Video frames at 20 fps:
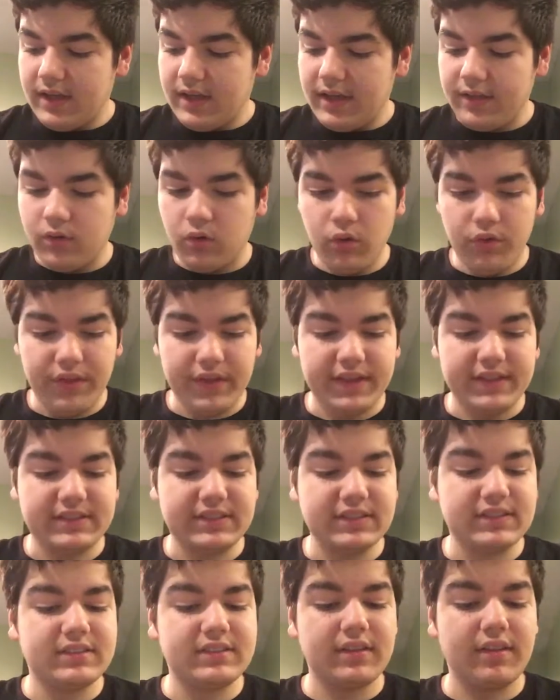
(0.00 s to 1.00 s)
And the cool thing is
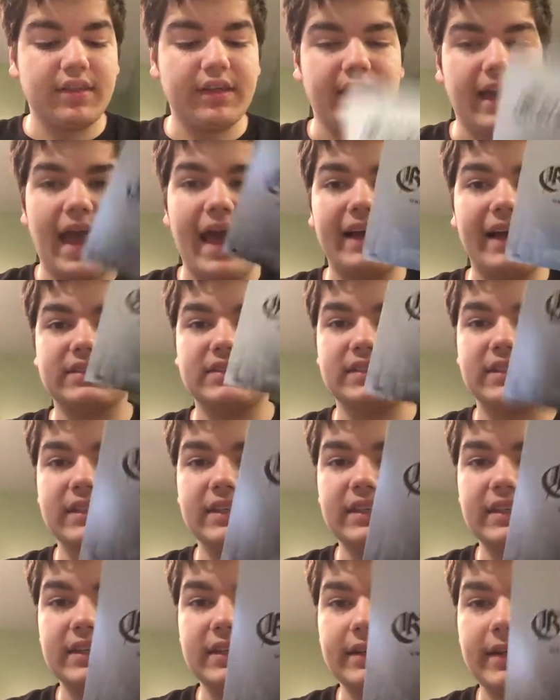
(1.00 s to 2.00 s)
this thing has
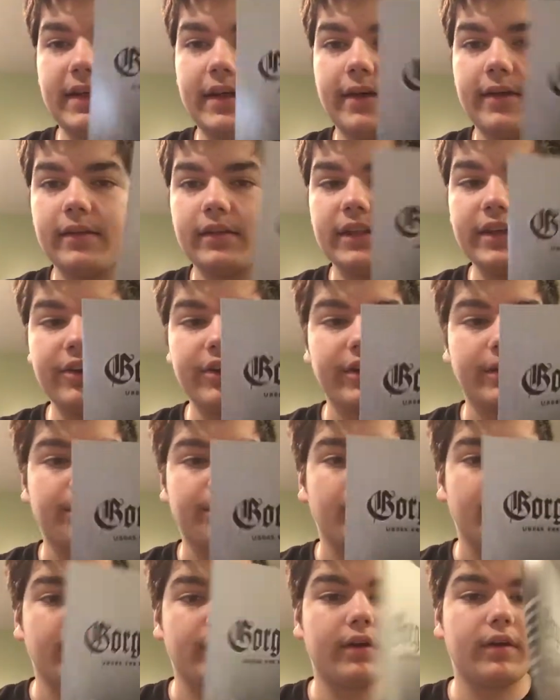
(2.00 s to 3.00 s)
the lyric
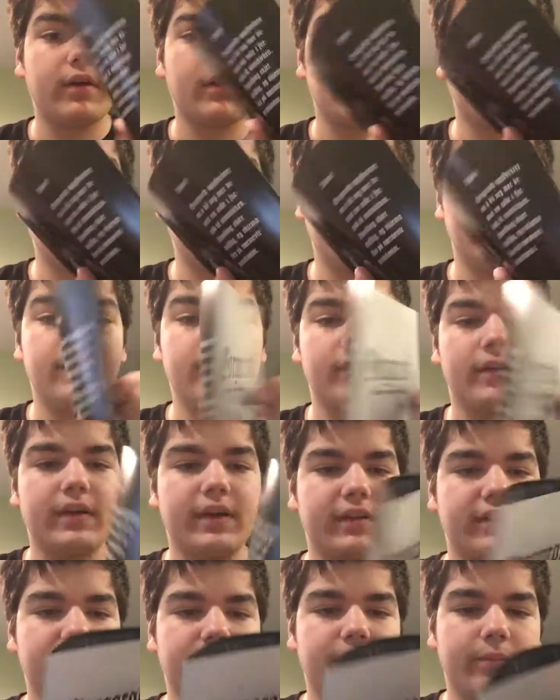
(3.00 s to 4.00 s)
book, and I
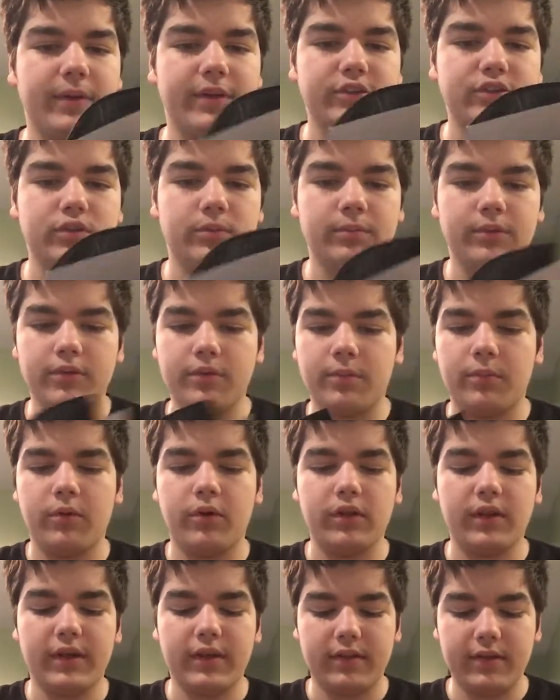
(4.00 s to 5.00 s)
guess informational book
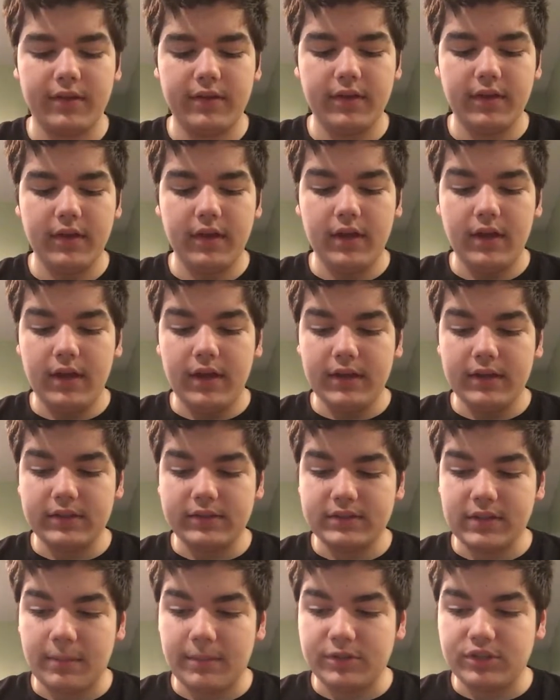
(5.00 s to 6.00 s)
more likely.
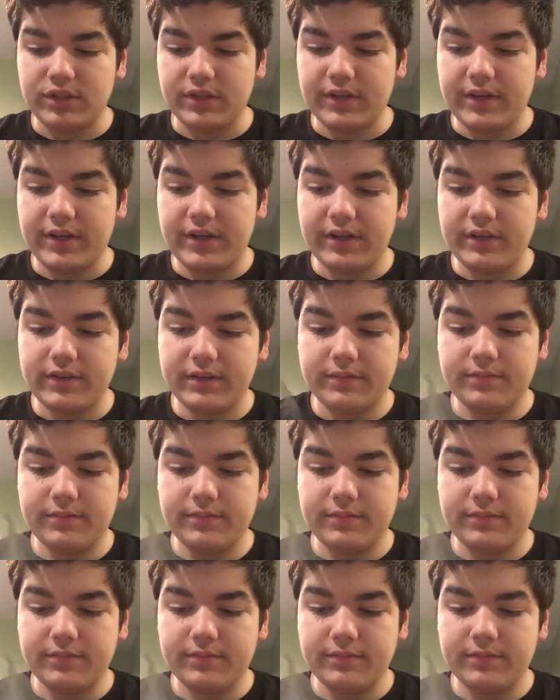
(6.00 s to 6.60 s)
There's not much in there.